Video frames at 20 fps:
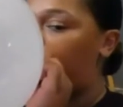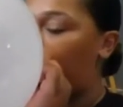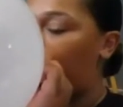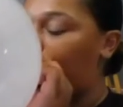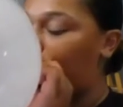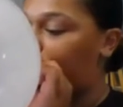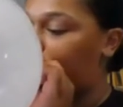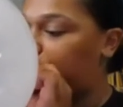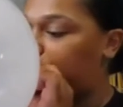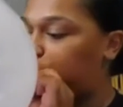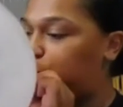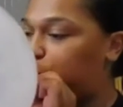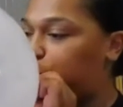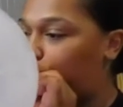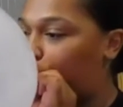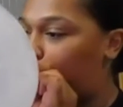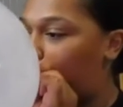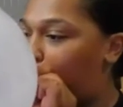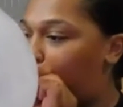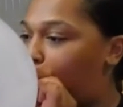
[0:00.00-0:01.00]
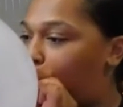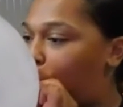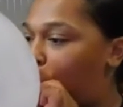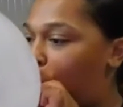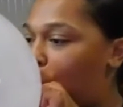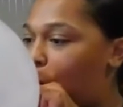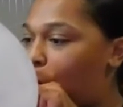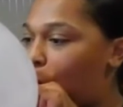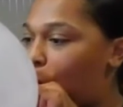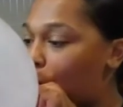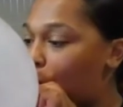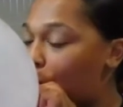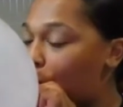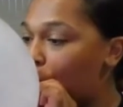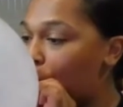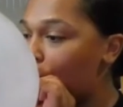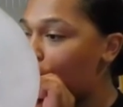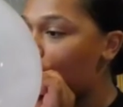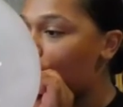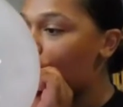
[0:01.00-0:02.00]

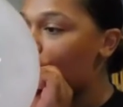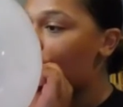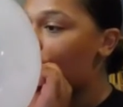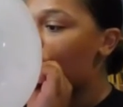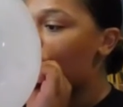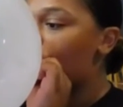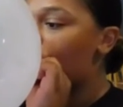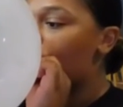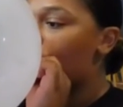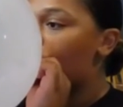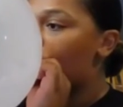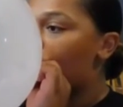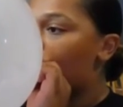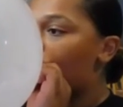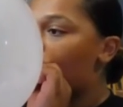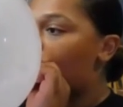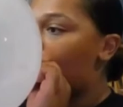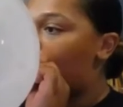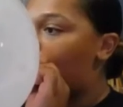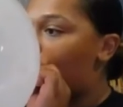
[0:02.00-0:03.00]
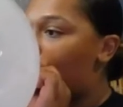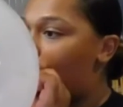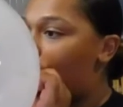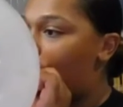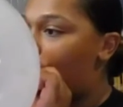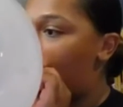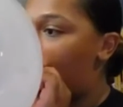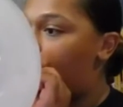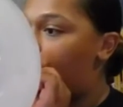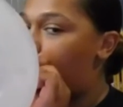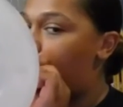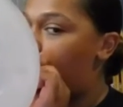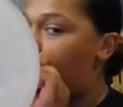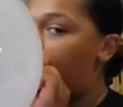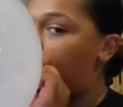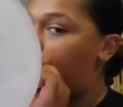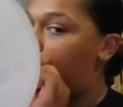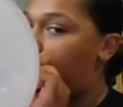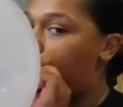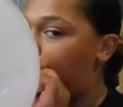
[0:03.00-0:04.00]

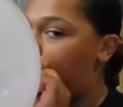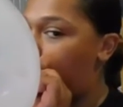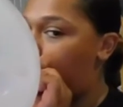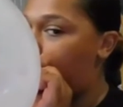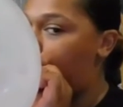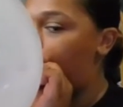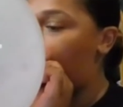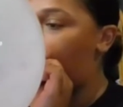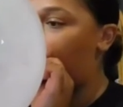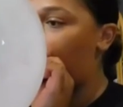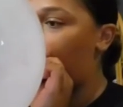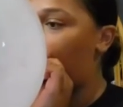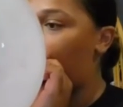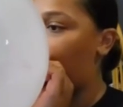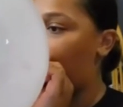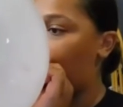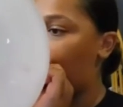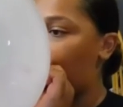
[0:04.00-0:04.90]
Nothing is said.